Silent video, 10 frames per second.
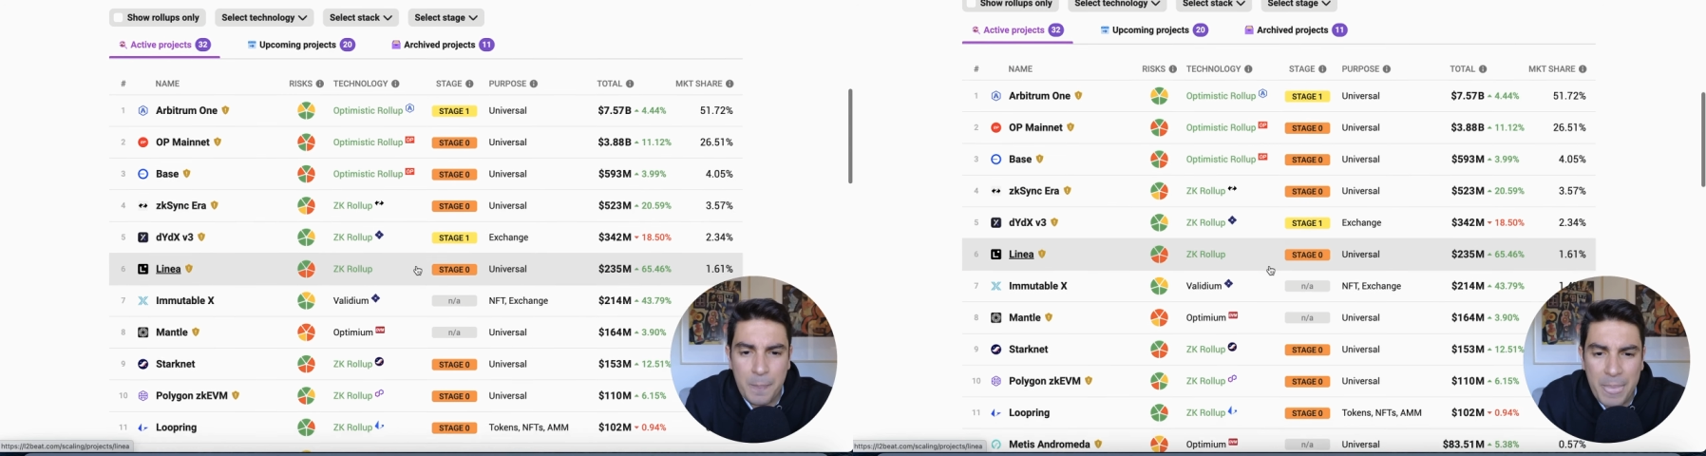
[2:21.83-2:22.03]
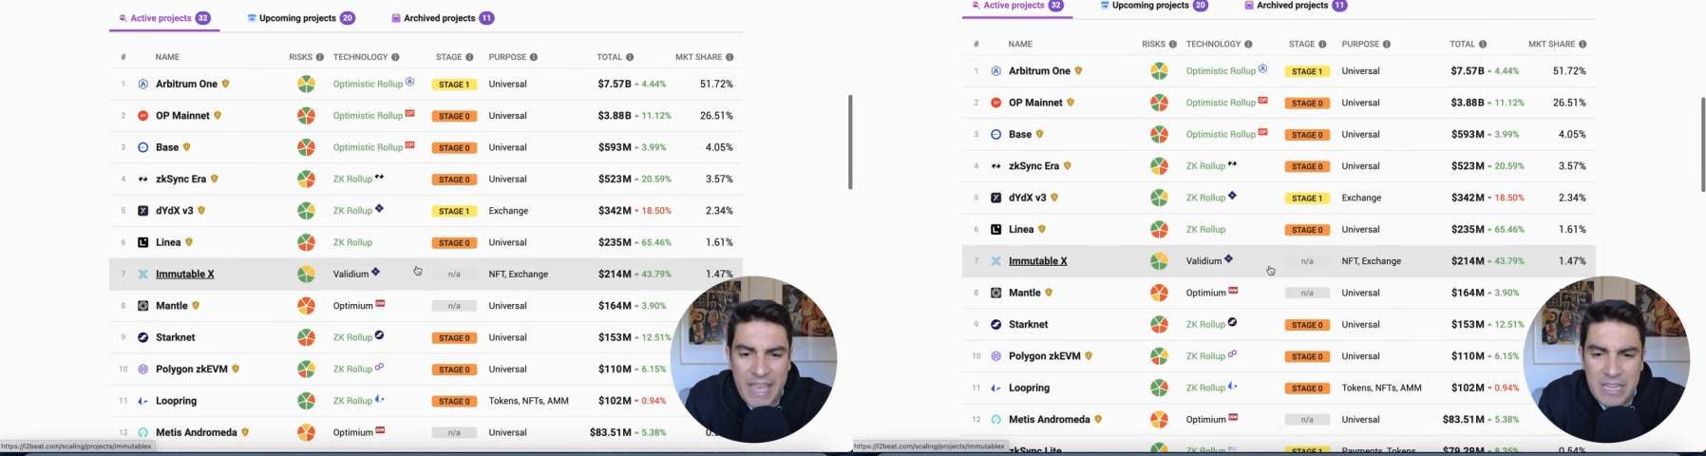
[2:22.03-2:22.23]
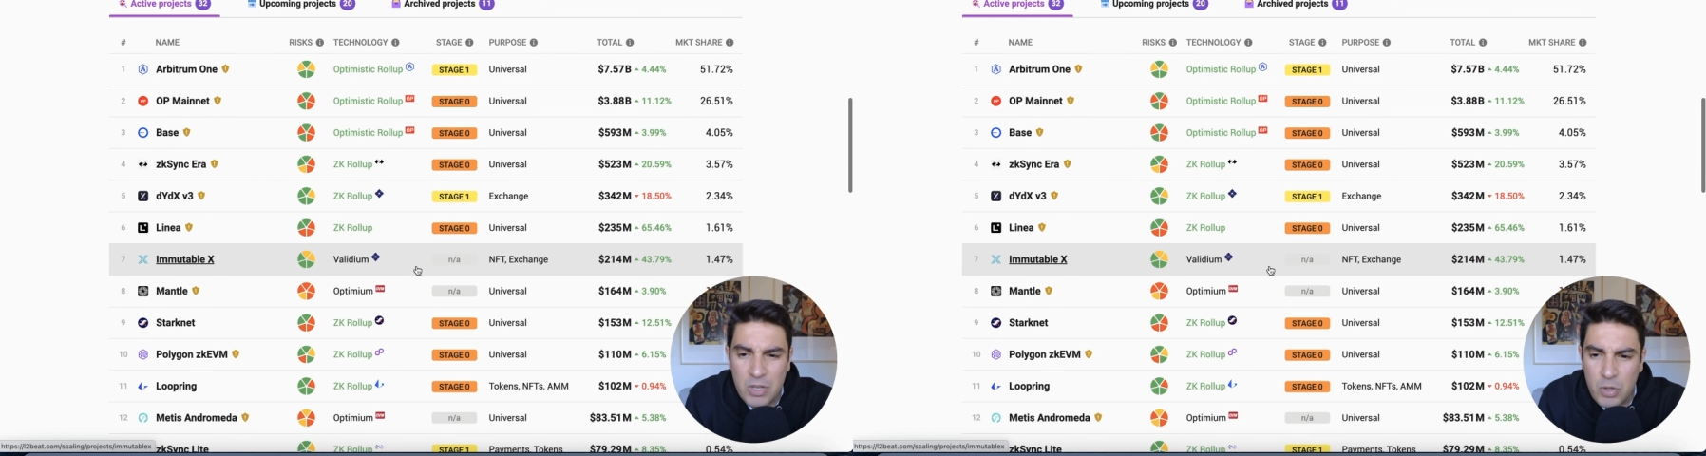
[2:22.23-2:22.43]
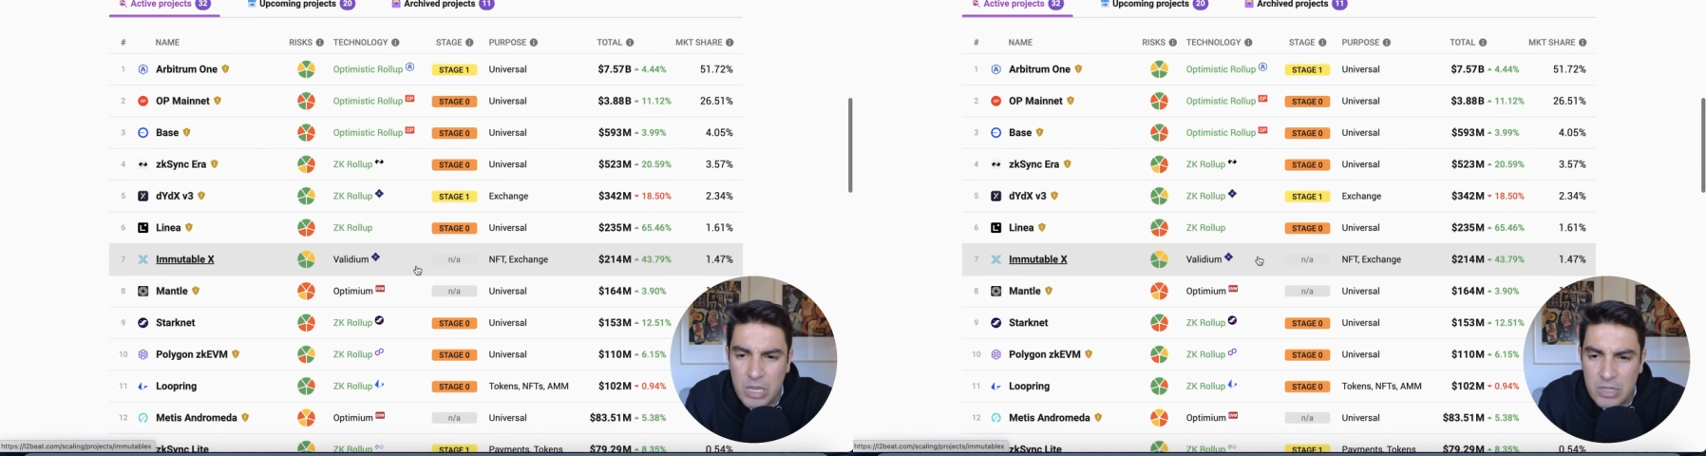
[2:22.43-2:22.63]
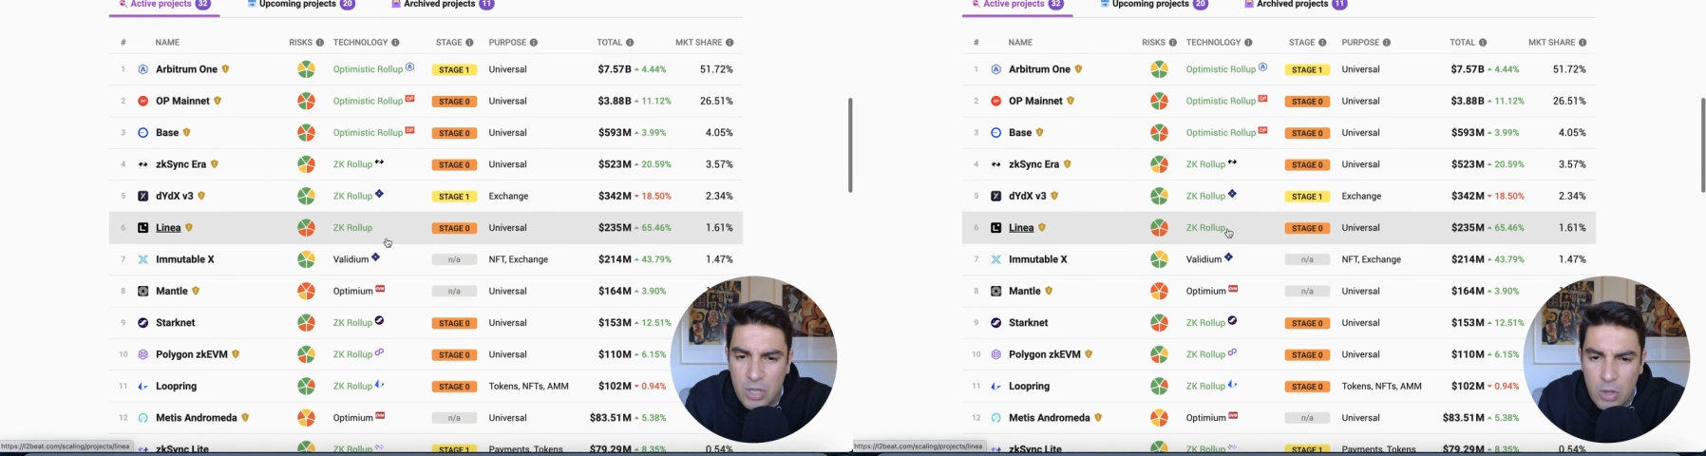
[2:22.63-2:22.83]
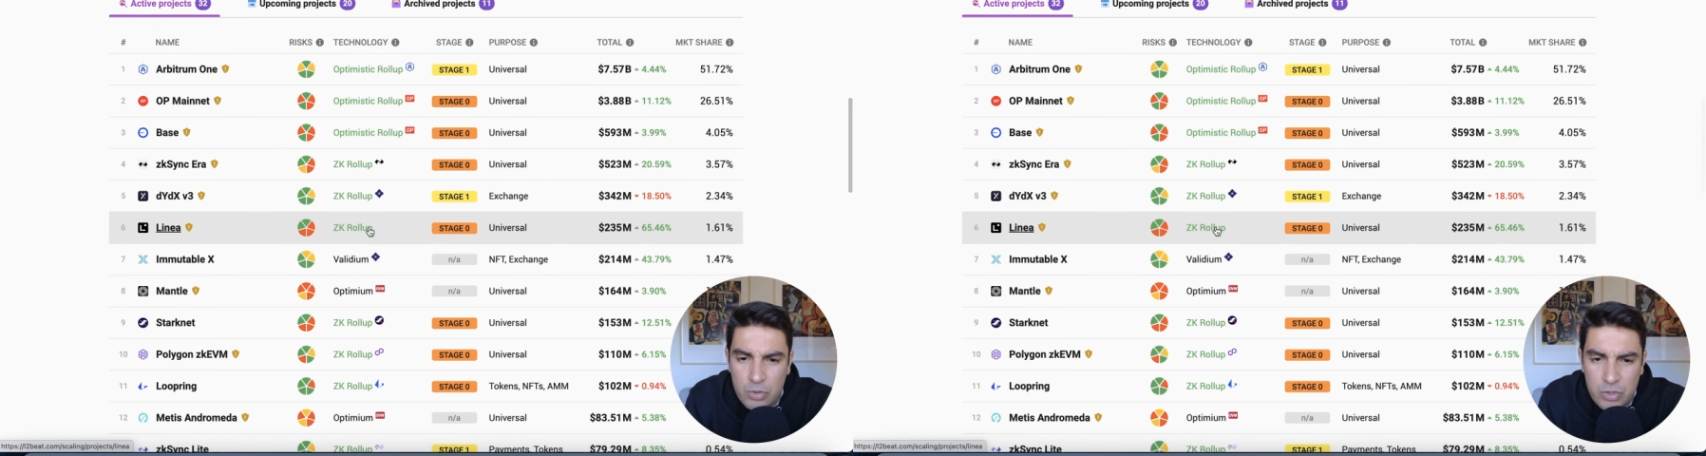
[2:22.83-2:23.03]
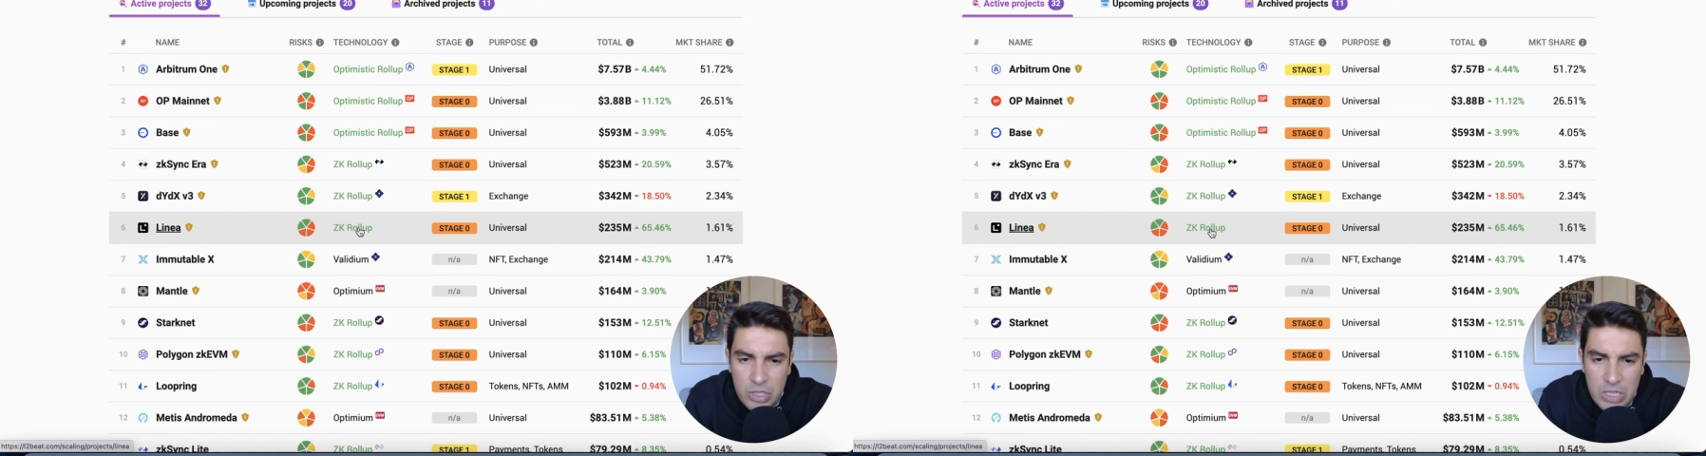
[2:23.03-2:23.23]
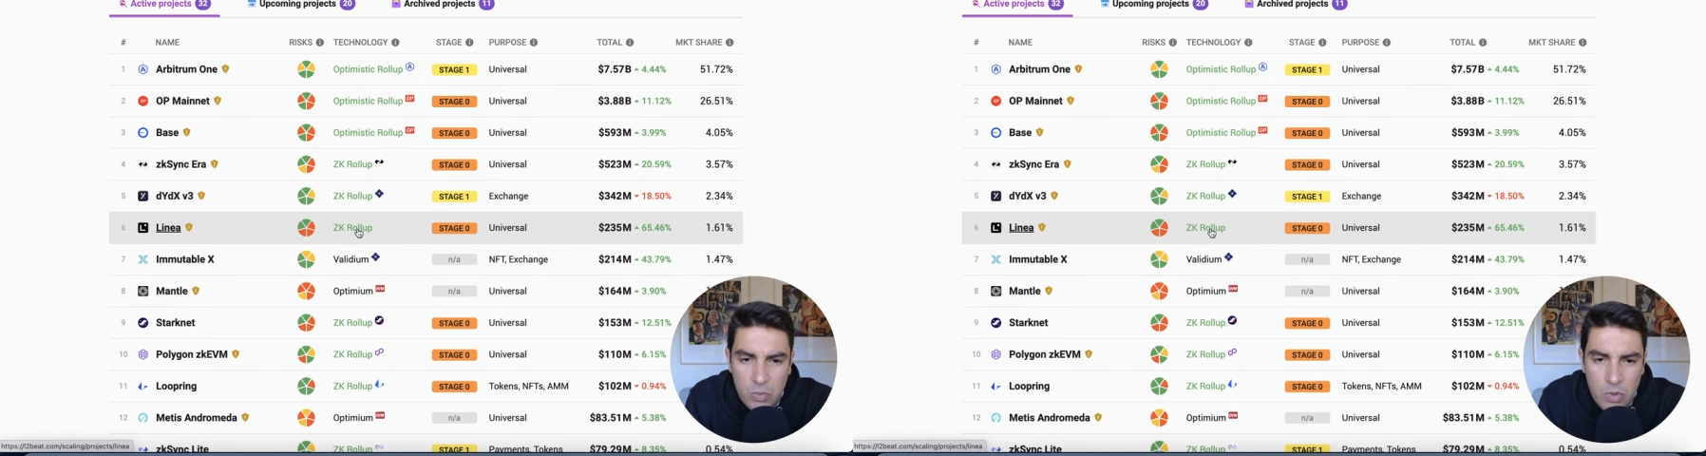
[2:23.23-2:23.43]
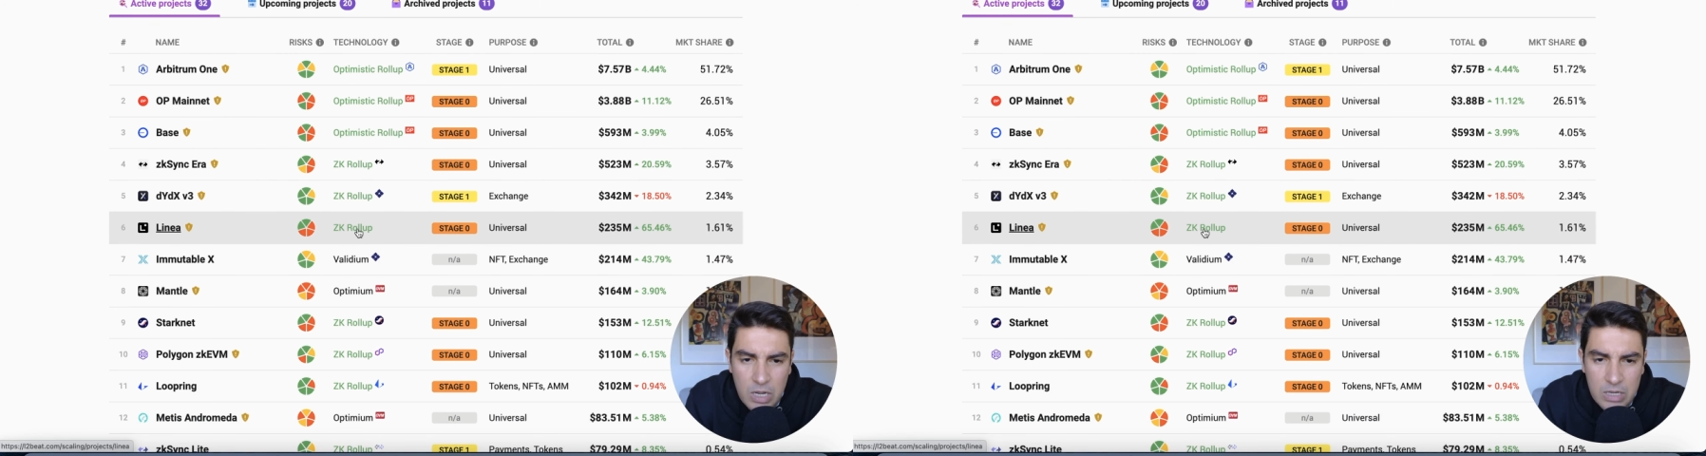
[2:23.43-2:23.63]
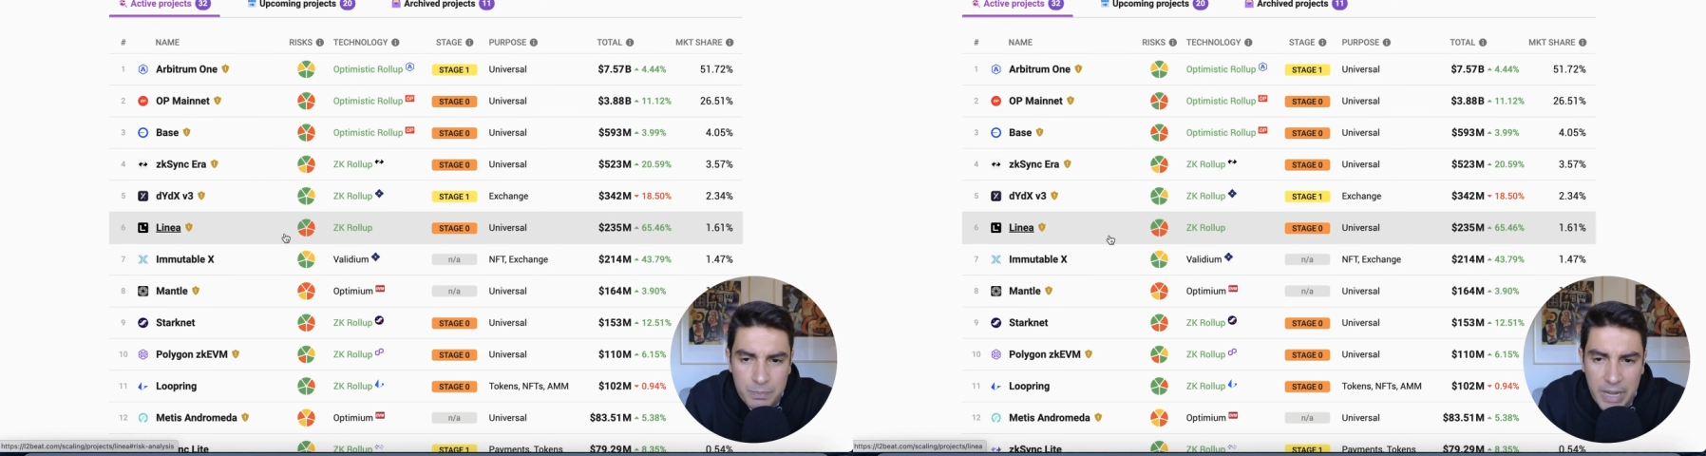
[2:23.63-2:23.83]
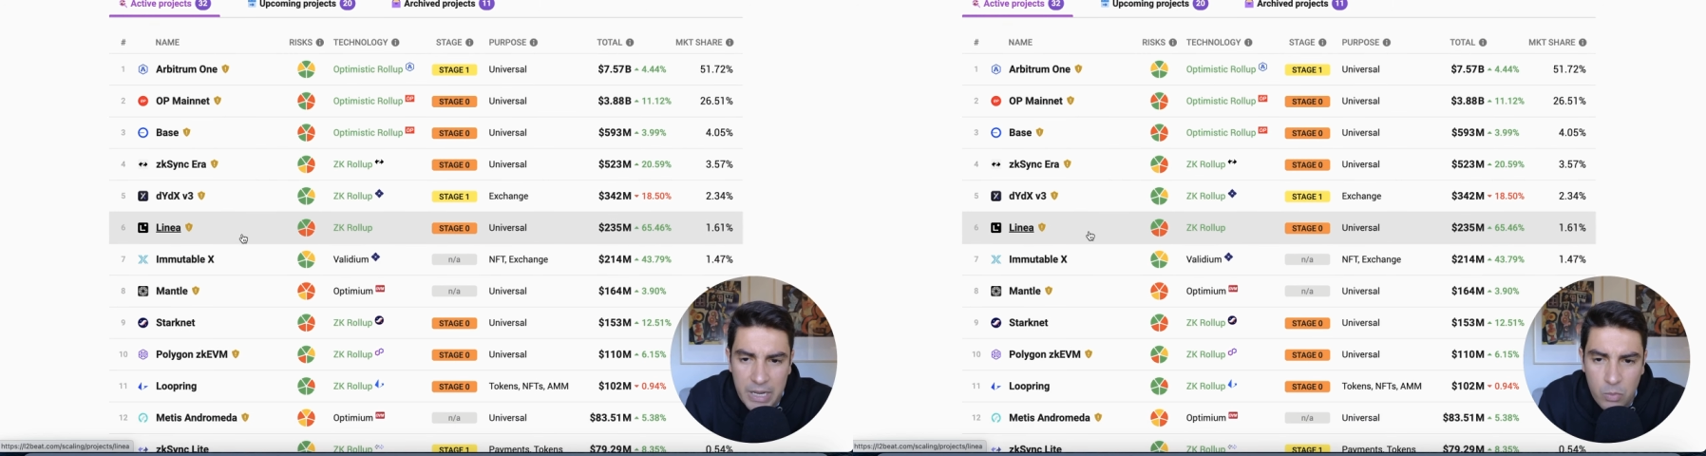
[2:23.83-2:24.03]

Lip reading: And you can go see one by